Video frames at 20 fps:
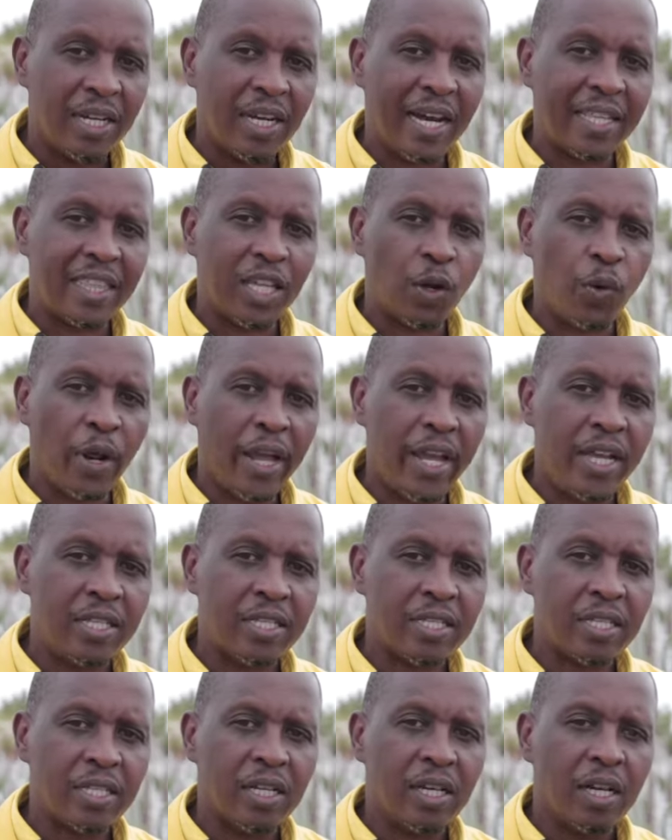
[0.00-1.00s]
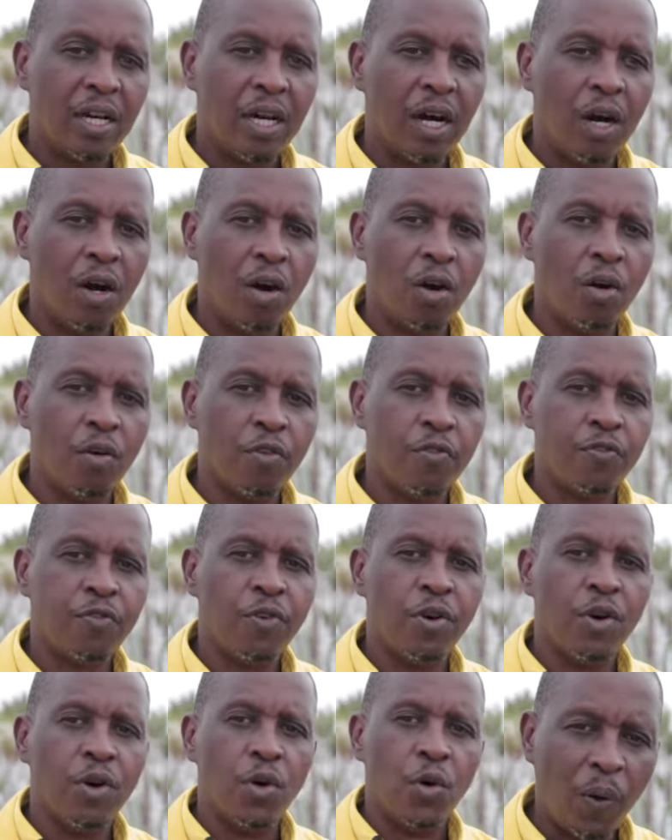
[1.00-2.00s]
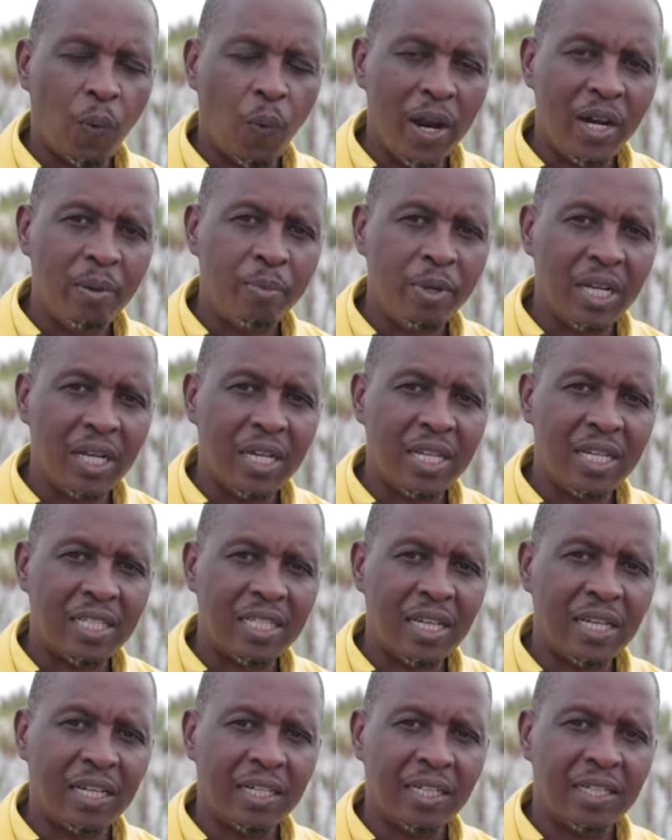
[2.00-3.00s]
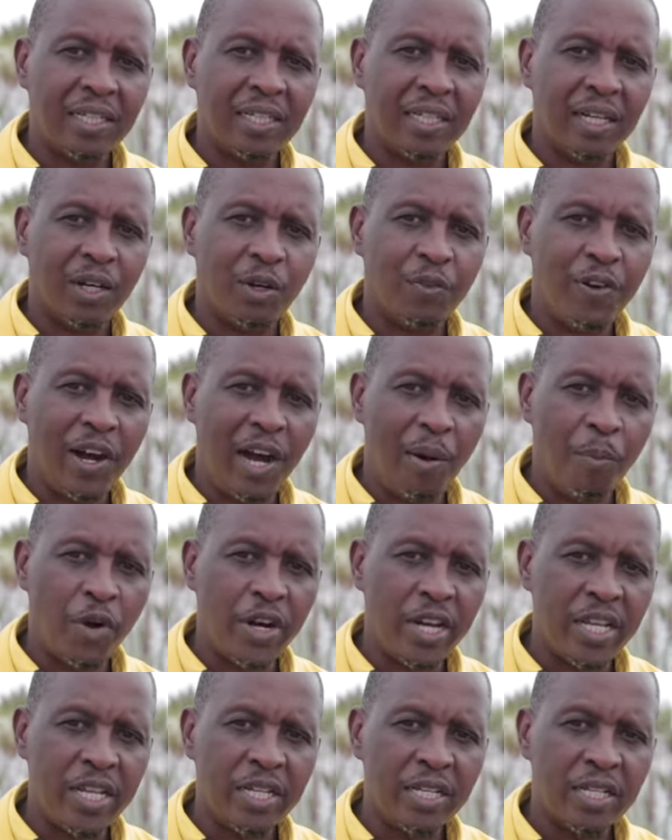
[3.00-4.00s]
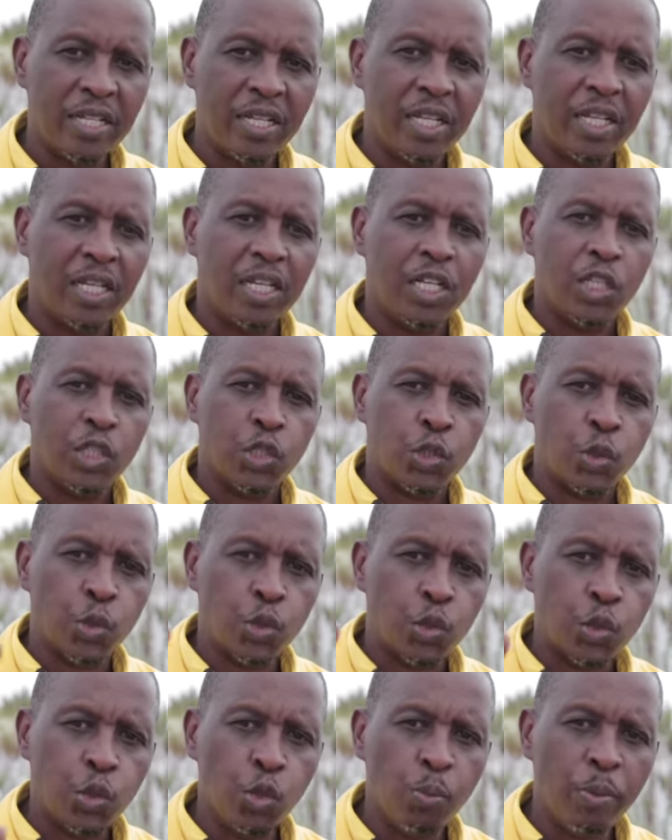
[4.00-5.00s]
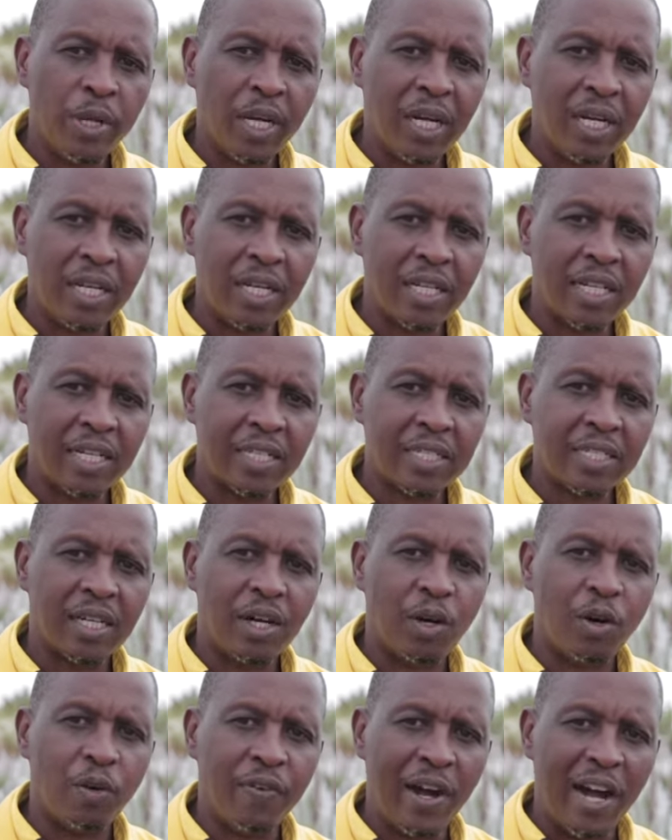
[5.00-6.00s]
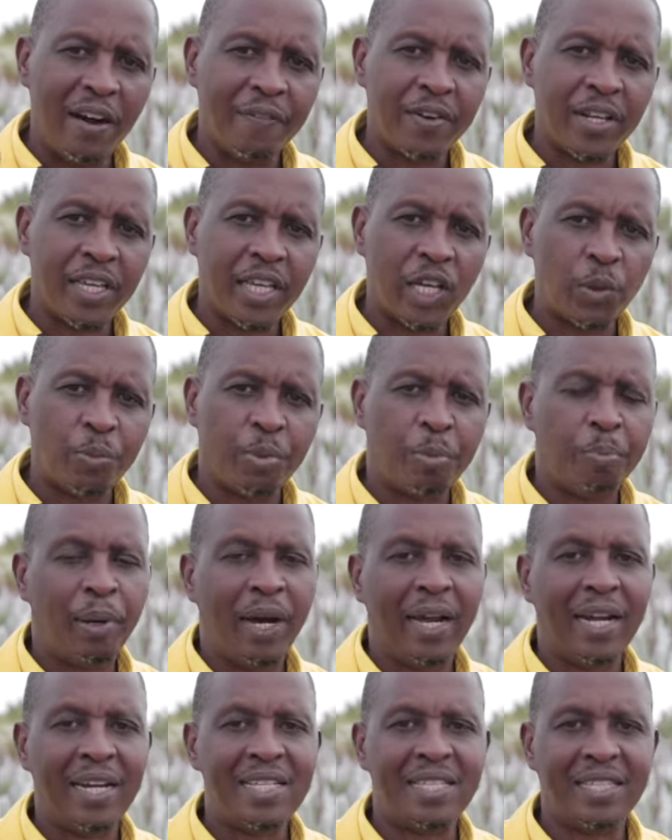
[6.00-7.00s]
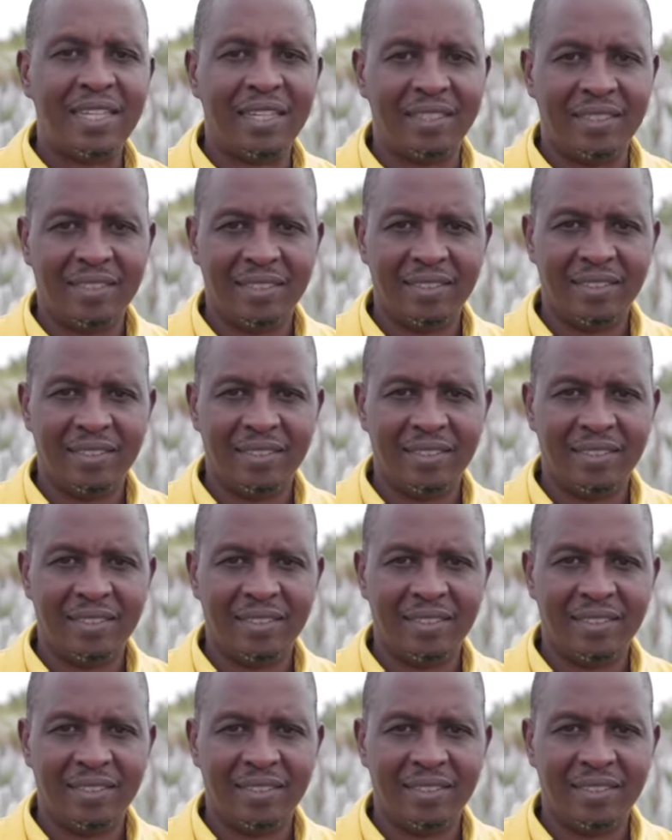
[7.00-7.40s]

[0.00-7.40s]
at the rate of 1 milliliter of Harmony to 2 milliliters of AfriKelp per liter.